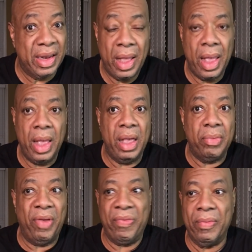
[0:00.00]
my
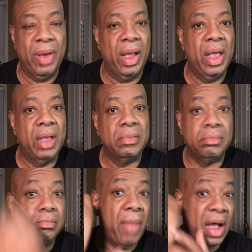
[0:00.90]
color skin
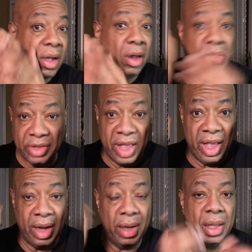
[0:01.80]
to the black of his
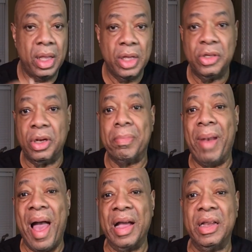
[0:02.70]
shirt, and it
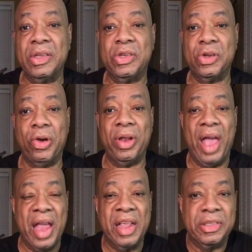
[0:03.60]
split.
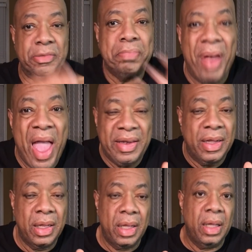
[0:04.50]
I mean, it opened
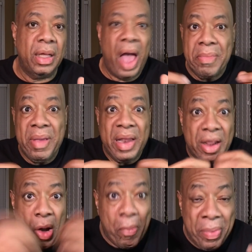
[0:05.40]
up like it had
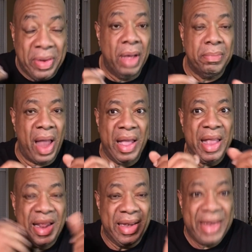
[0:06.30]
died,
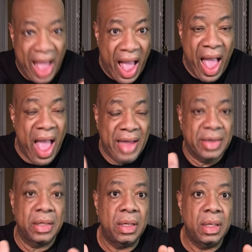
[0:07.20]
but they never looked at my
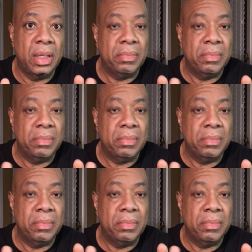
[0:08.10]
foot.